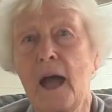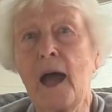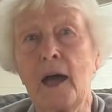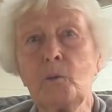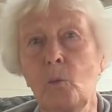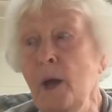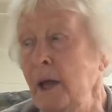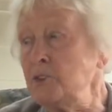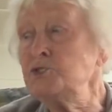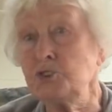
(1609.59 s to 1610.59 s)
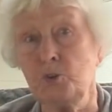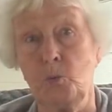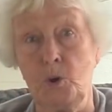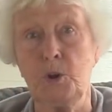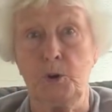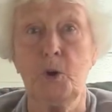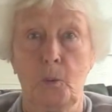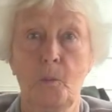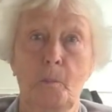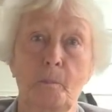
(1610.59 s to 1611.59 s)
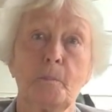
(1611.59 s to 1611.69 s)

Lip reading: I'd have went and she would too.